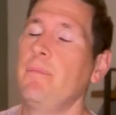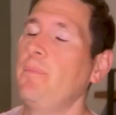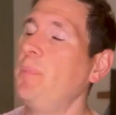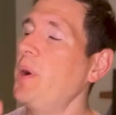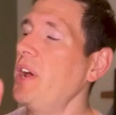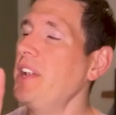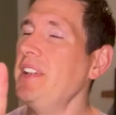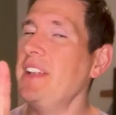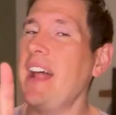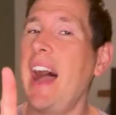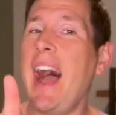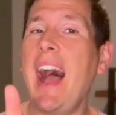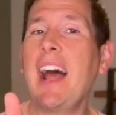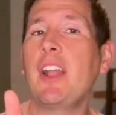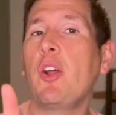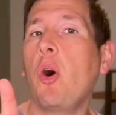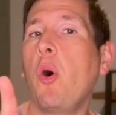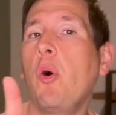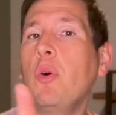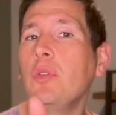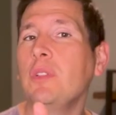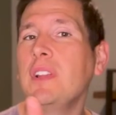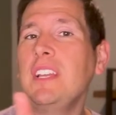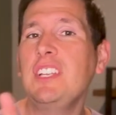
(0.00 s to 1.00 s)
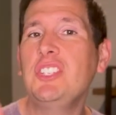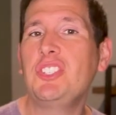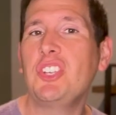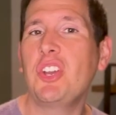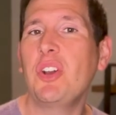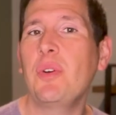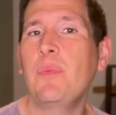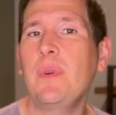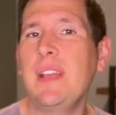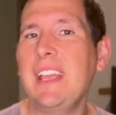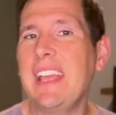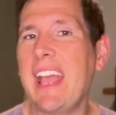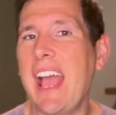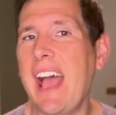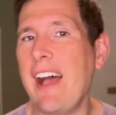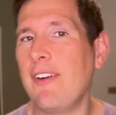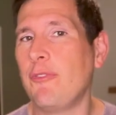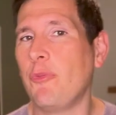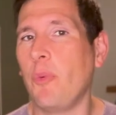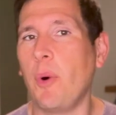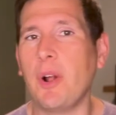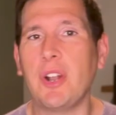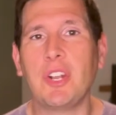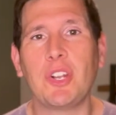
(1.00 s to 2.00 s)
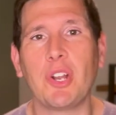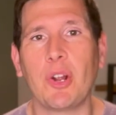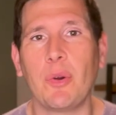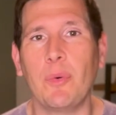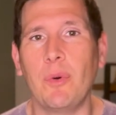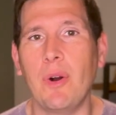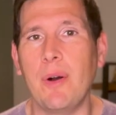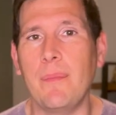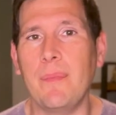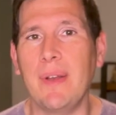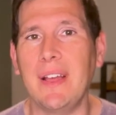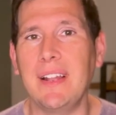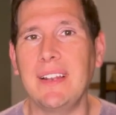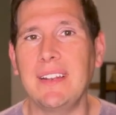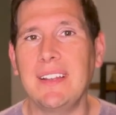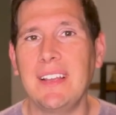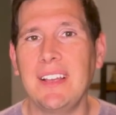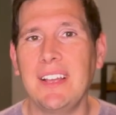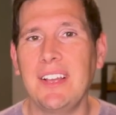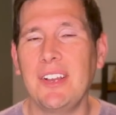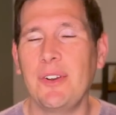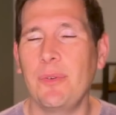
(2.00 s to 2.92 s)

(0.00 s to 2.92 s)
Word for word: But not only do we have Wonder Woman,